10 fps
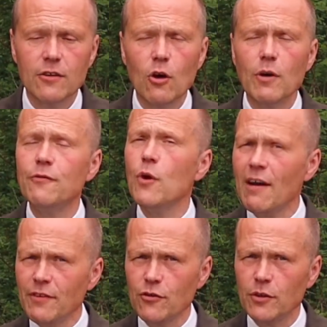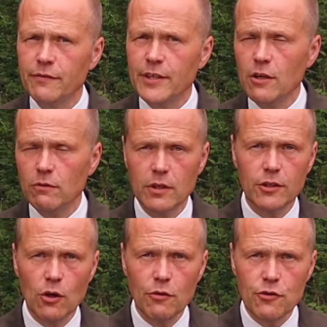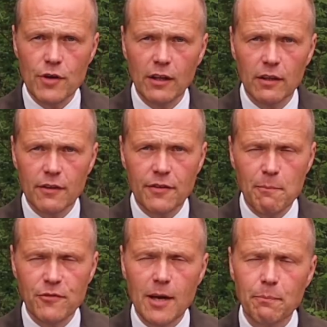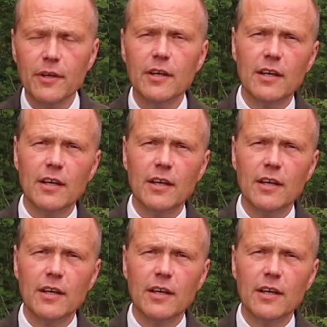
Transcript: So if you have enjoyed the video, you know the drill, thumbs up,